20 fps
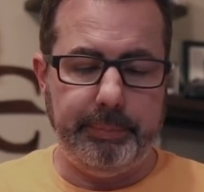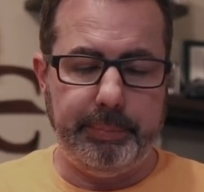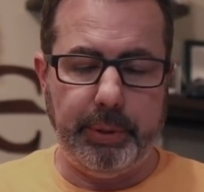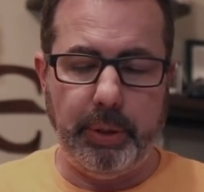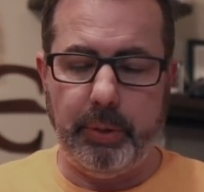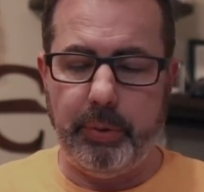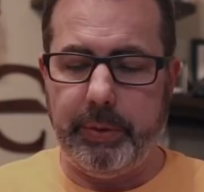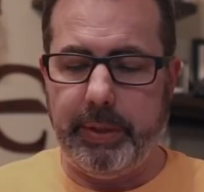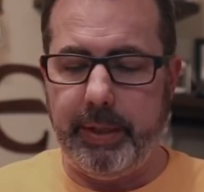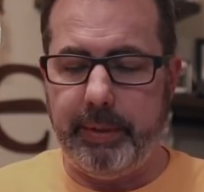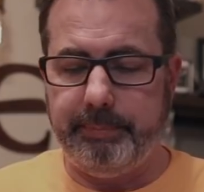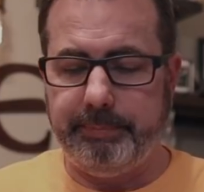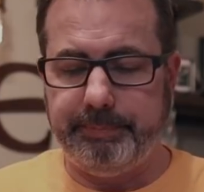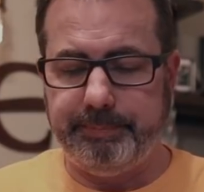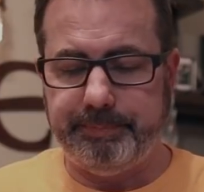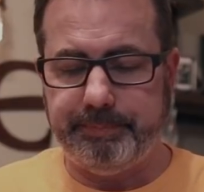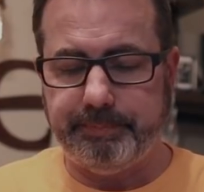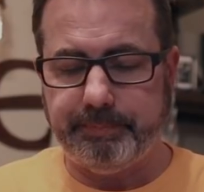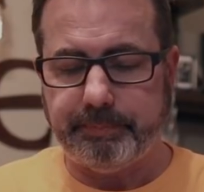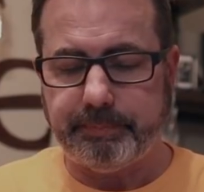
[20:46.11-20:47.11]
program,
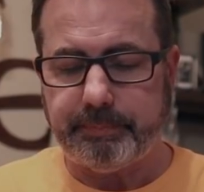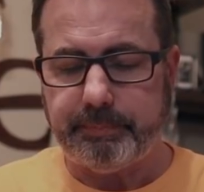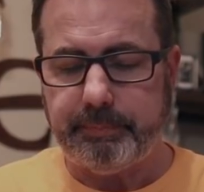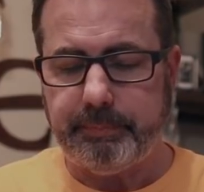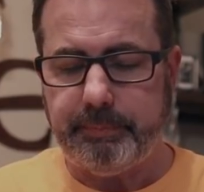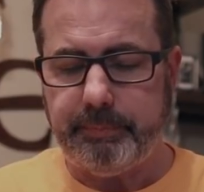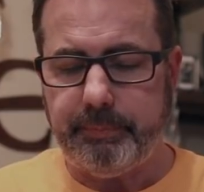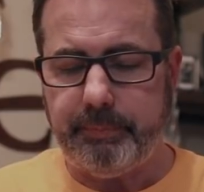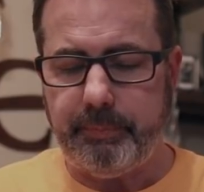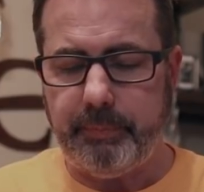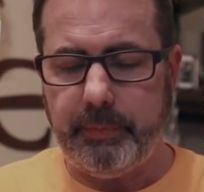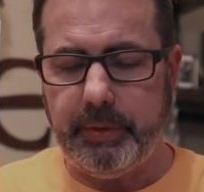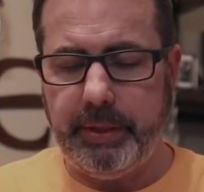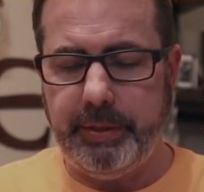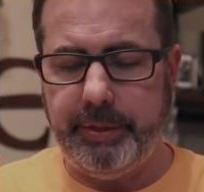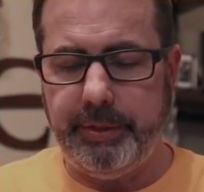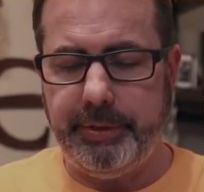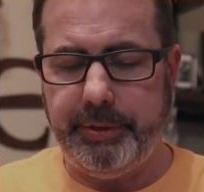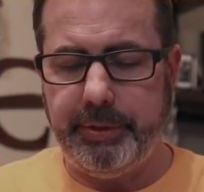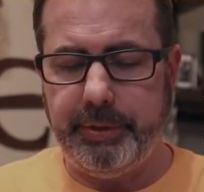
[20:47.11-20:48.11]
and
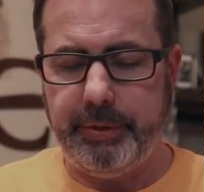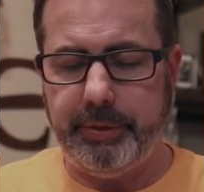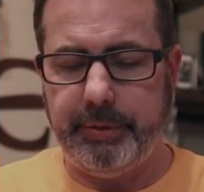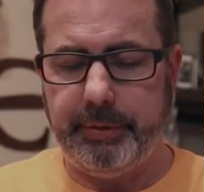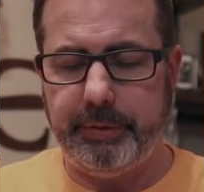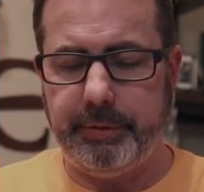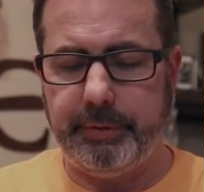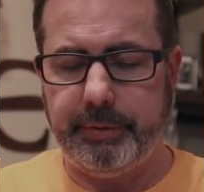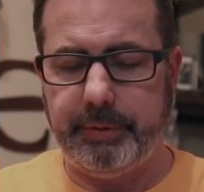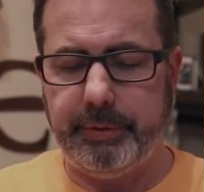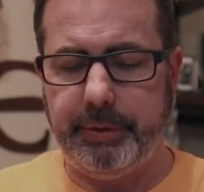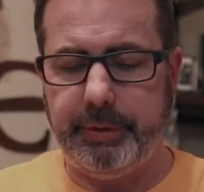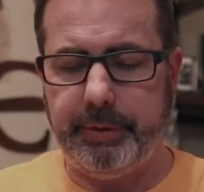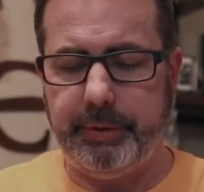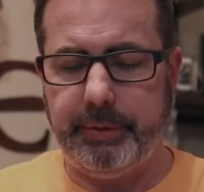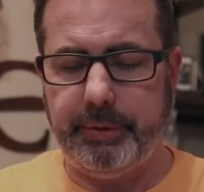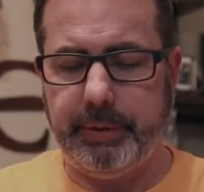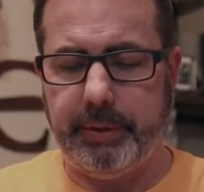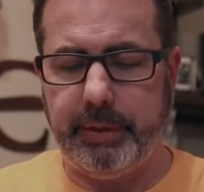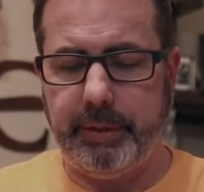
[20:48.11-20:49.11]
then
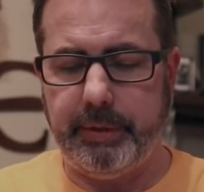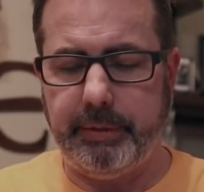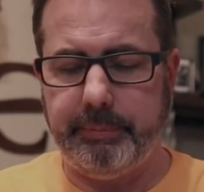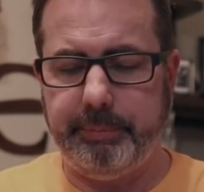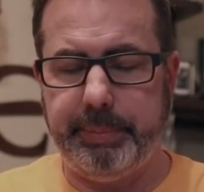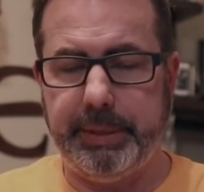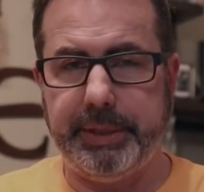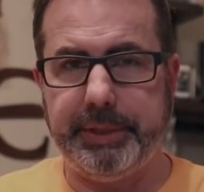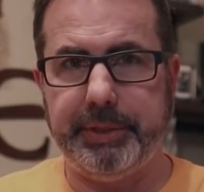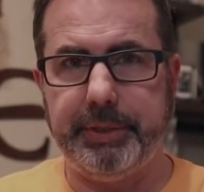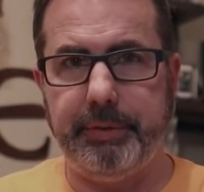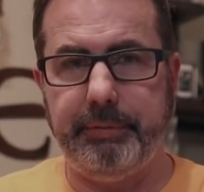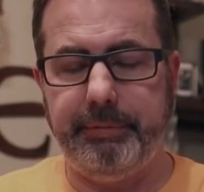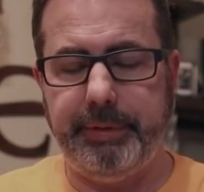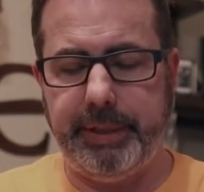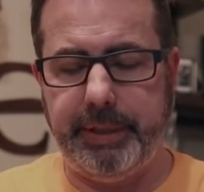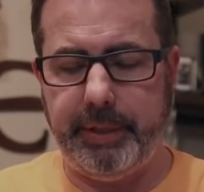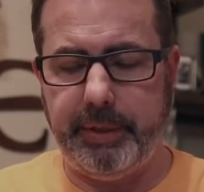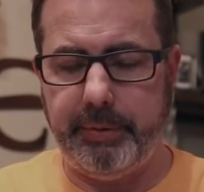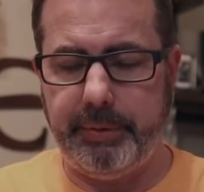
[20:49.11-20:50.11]
your picture and
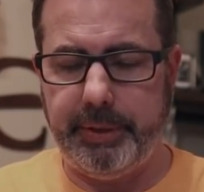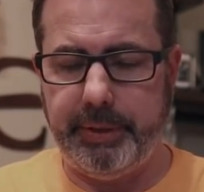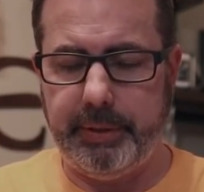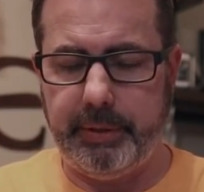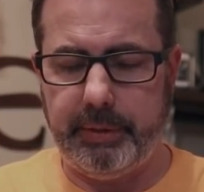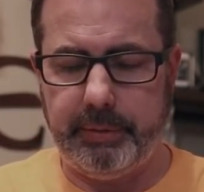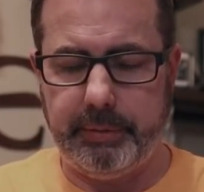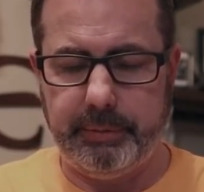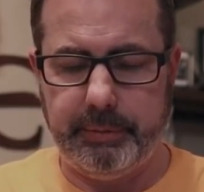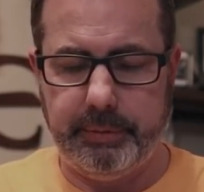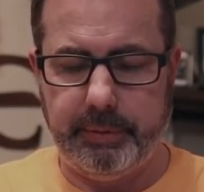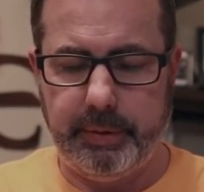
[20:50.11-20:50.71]
video here,